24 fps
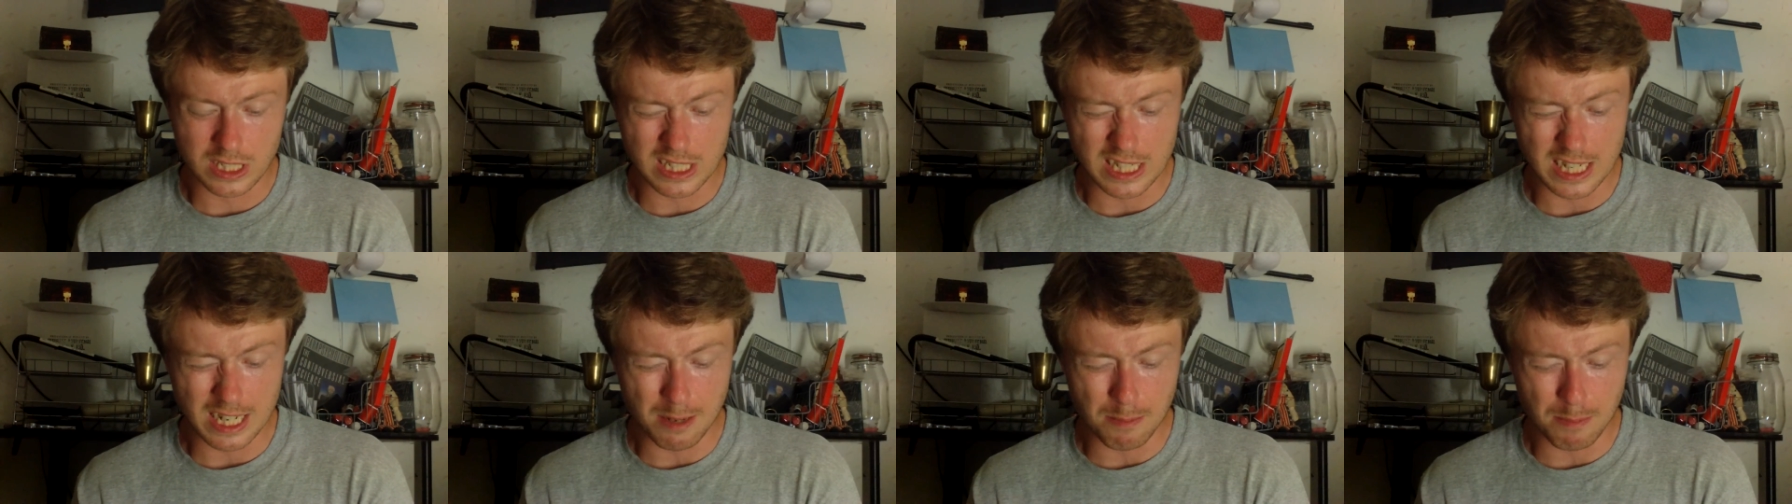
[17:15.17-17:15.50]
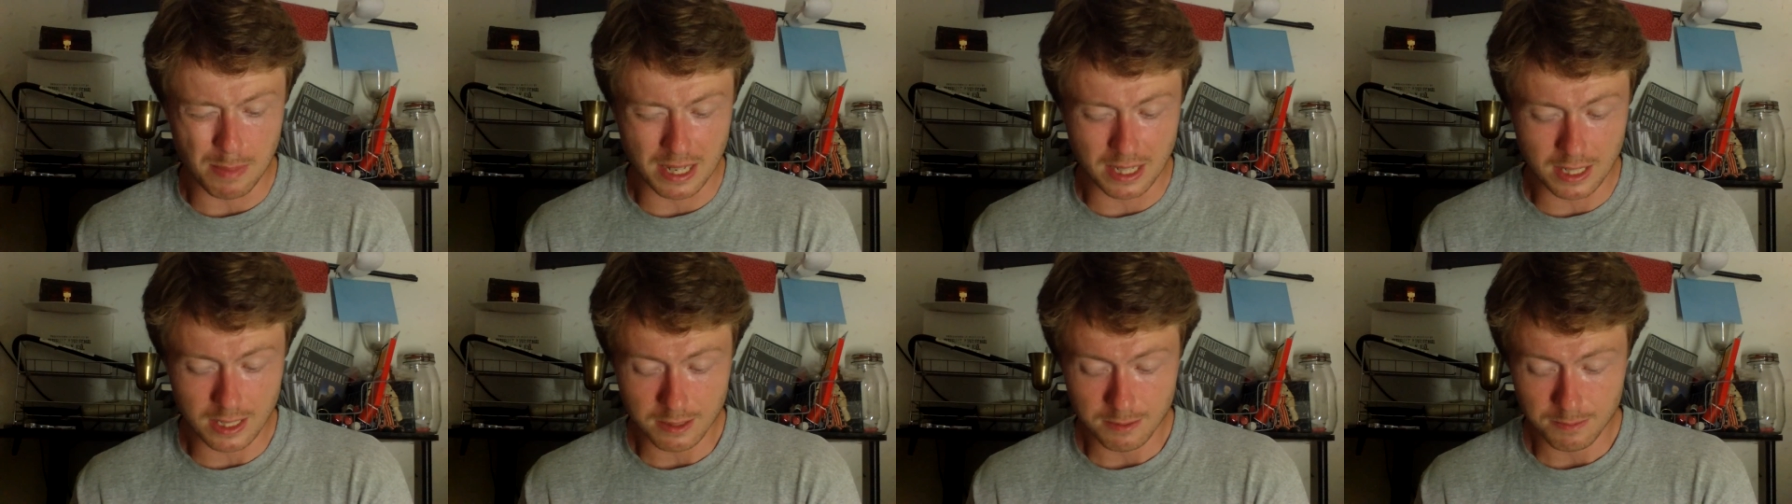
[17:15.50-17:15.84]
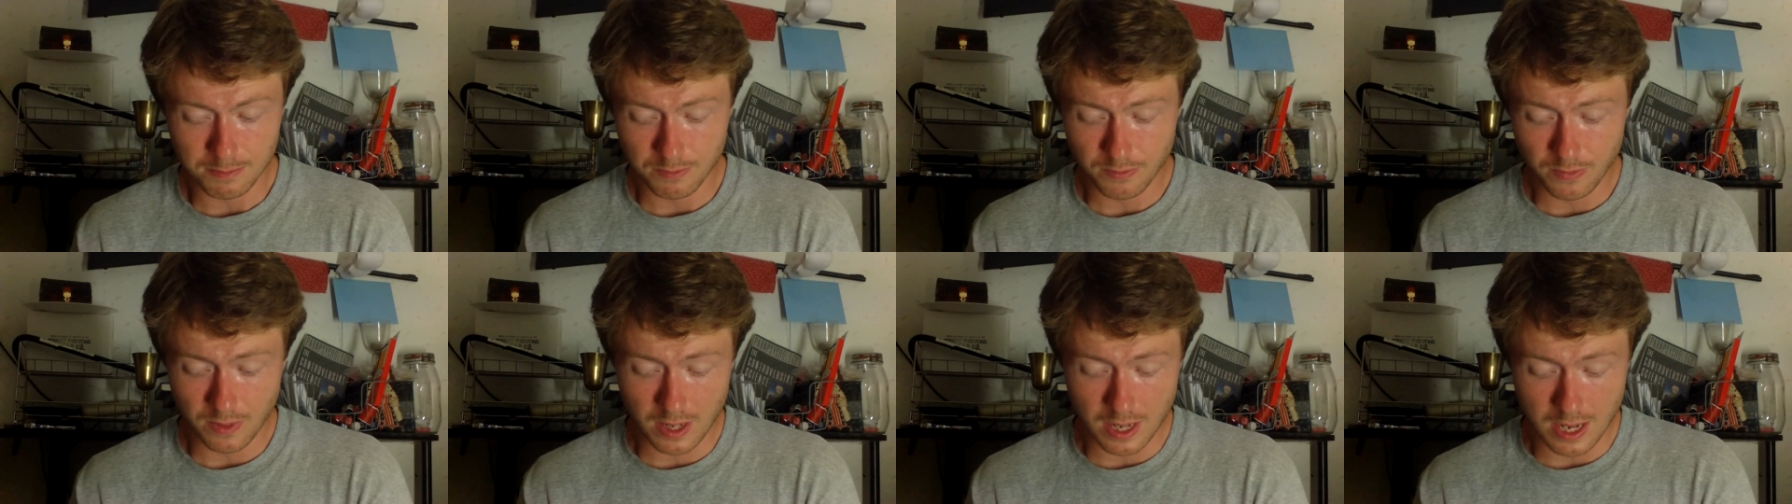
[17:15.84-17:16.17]
Dina Bella
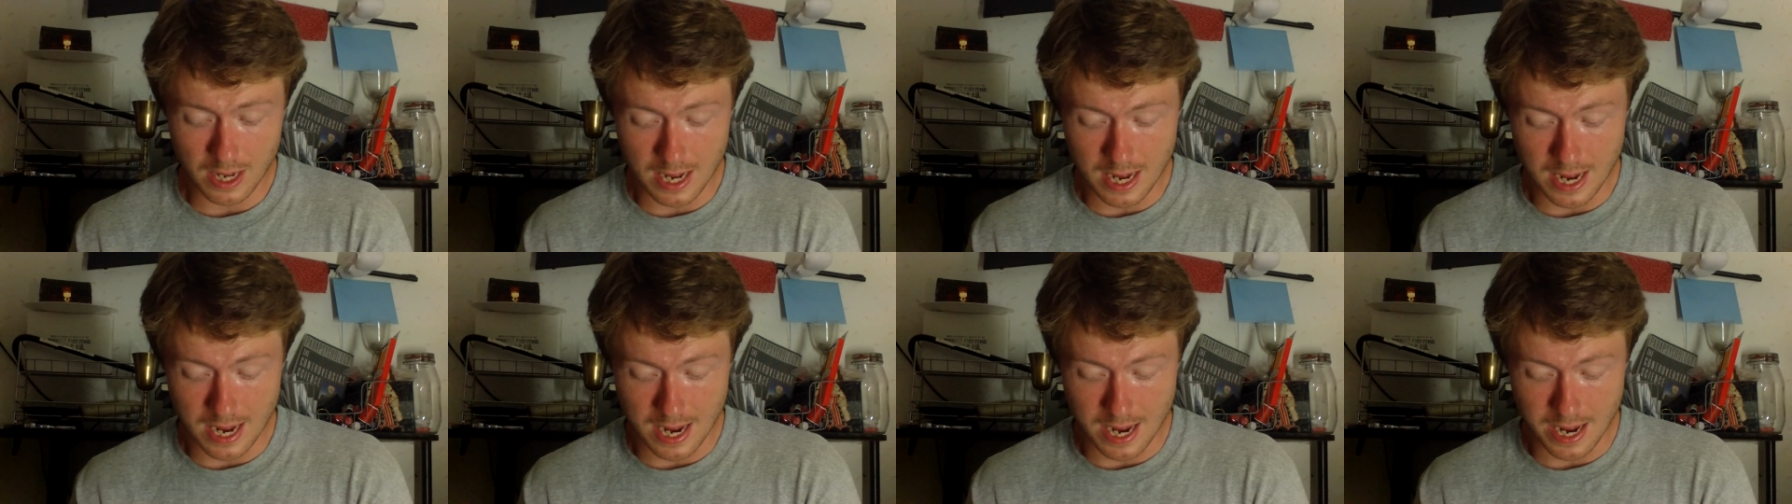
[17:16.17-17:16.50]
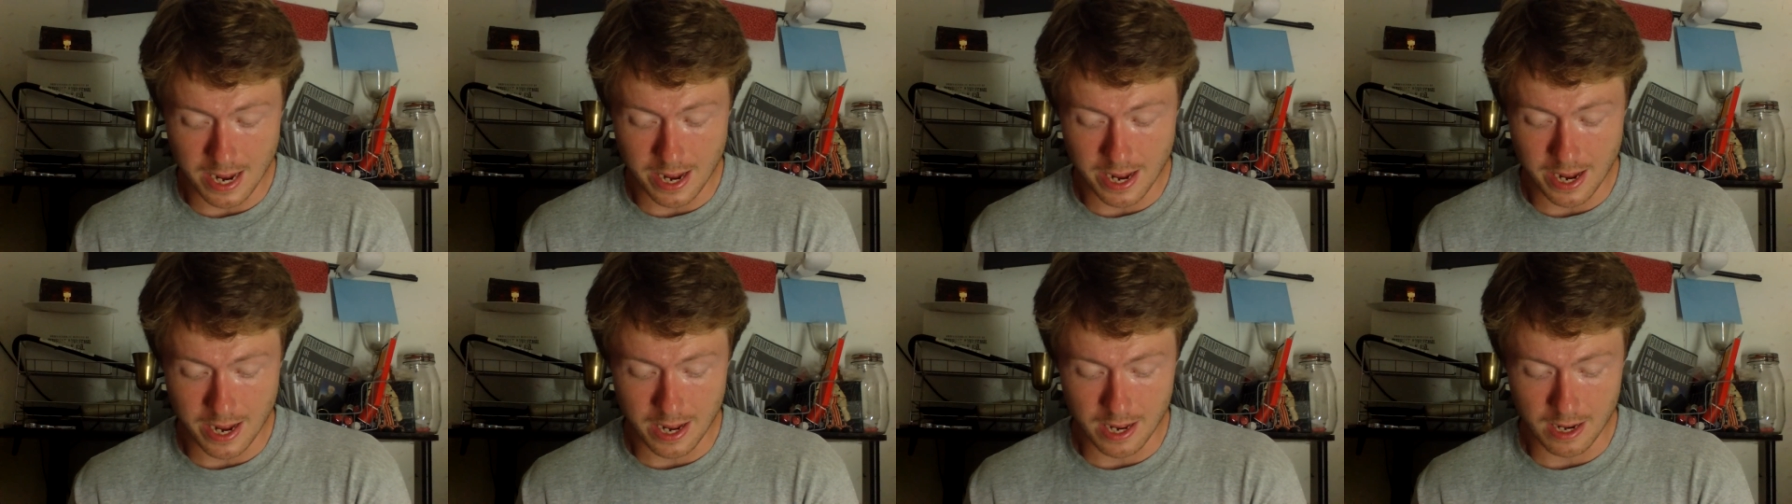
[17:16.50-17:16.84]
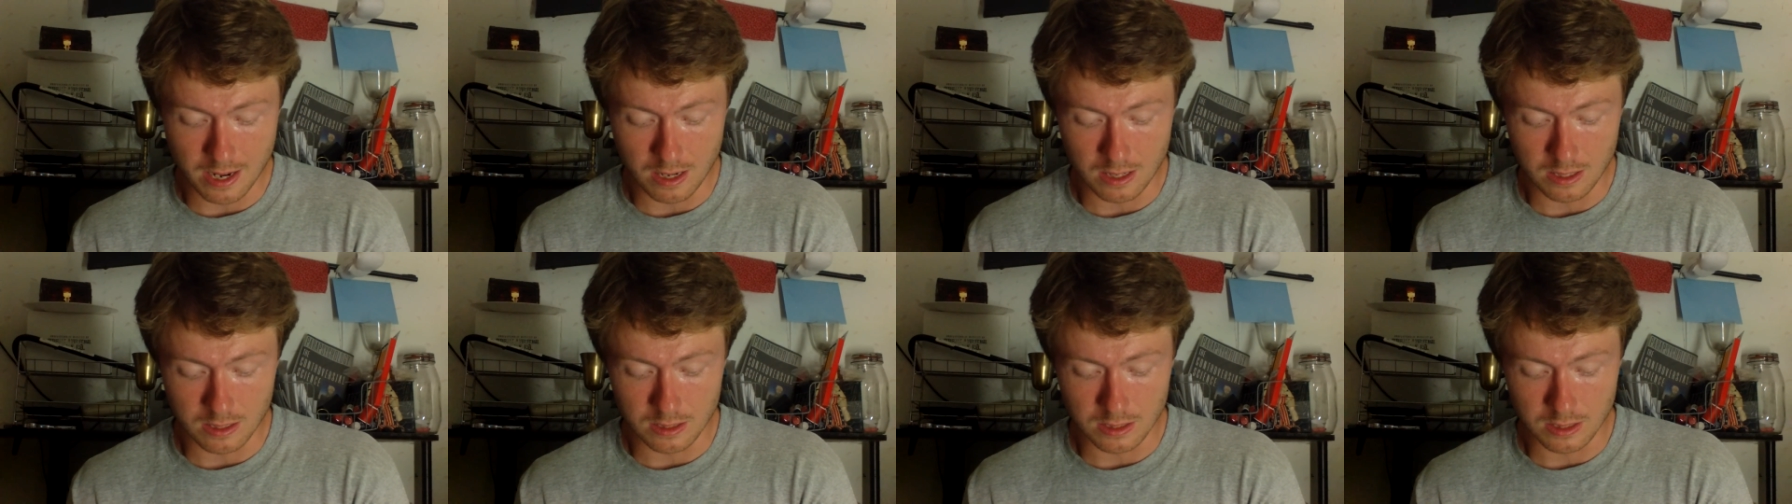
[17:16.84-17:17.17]

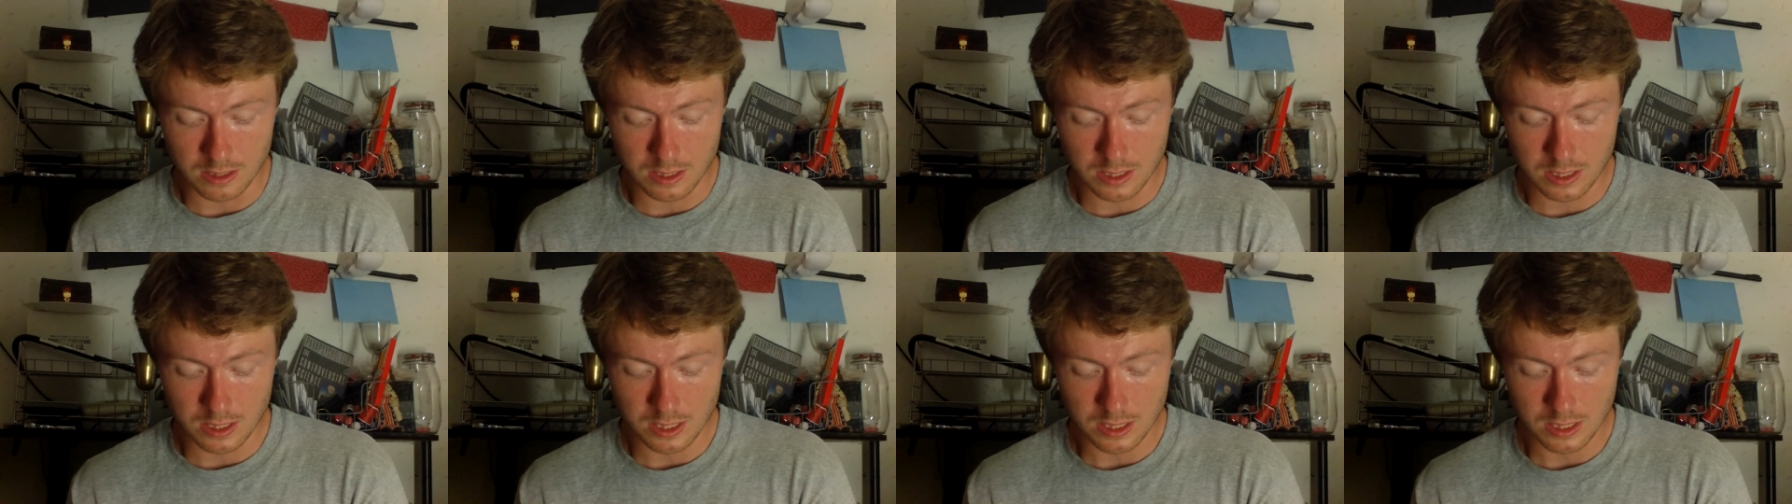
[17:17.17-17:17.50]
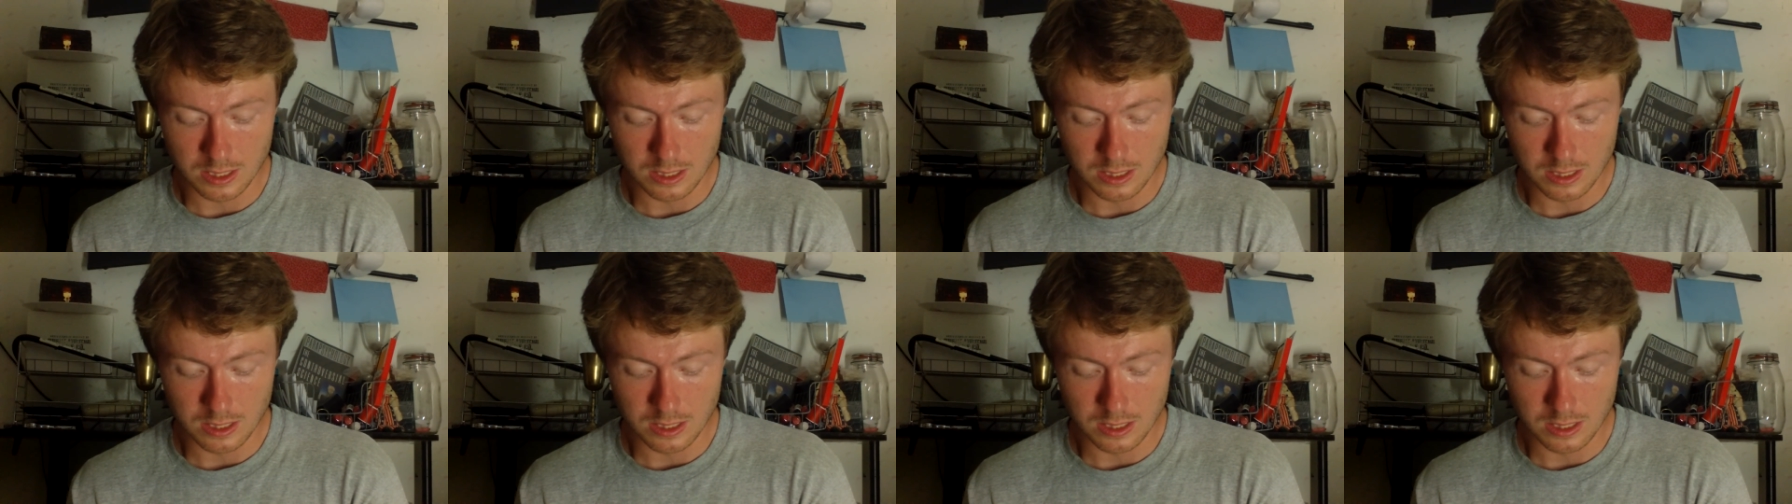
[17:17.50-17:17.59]
and